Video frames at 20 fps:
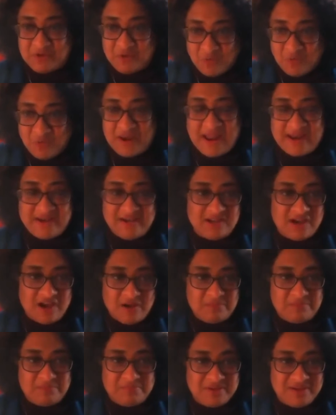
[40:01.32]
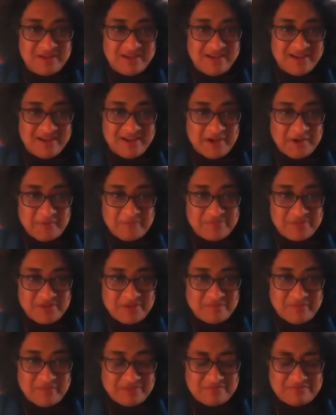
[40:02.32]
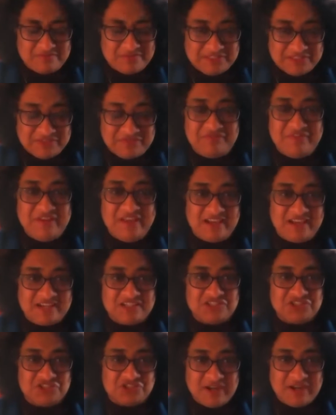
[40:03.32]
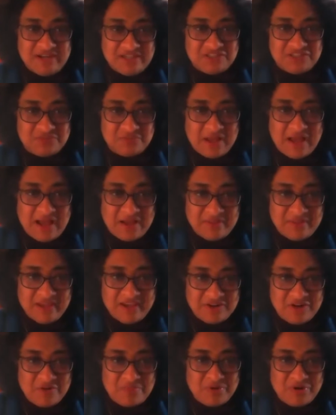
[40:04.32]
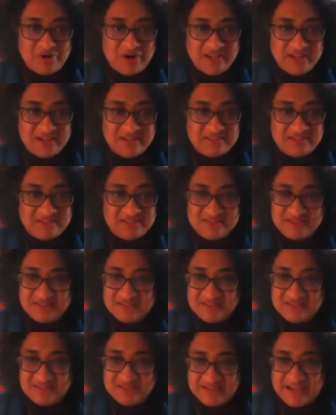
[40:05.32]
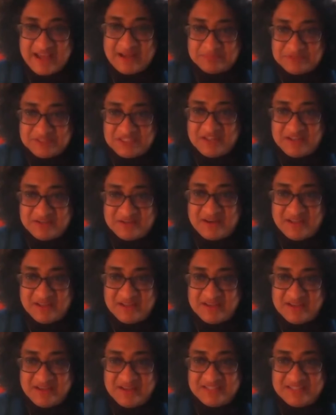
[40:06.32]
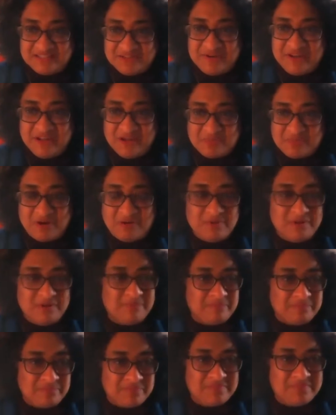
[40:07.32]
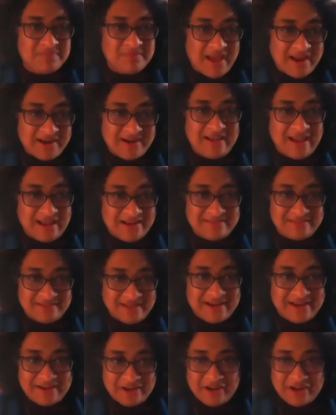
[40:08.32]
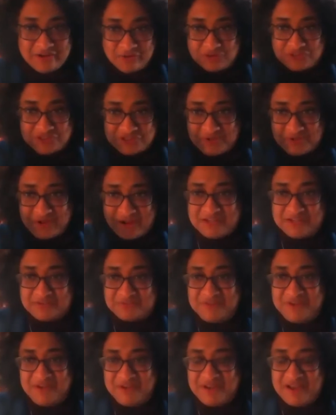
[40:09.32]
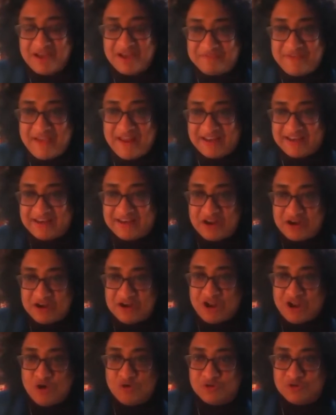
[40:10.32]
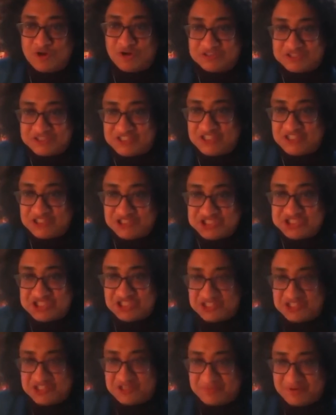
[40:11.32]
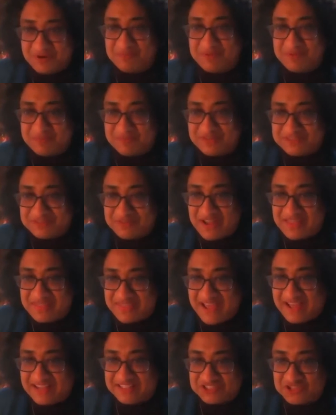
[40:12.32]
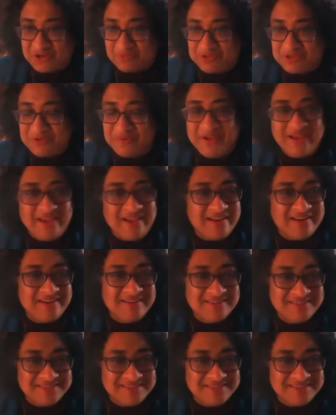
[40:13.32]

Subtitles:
all end up with severe constraints on how they can operate. So yeah, absolutely, it's a real problem. And also kind of a fairly low cost solution to the problem. It's right there, stop doing it.